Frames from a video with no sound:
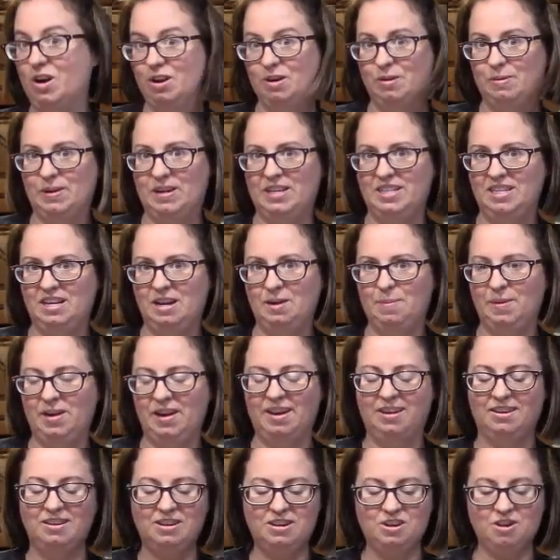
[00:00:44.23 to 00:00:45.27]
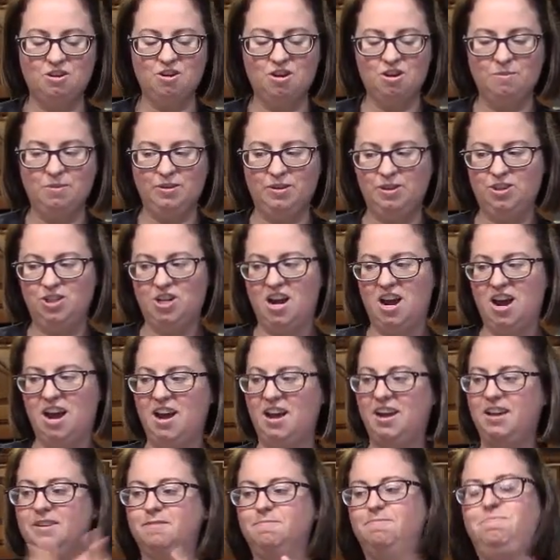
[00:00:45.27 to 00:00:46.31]
are we taping? Good Girl
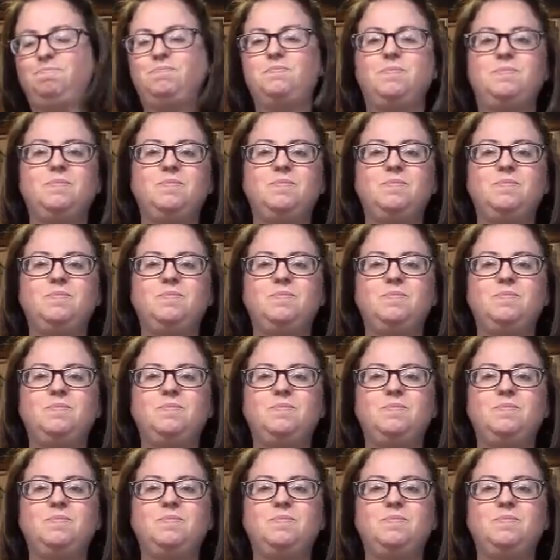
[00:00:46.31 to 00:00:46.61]
Moonshine.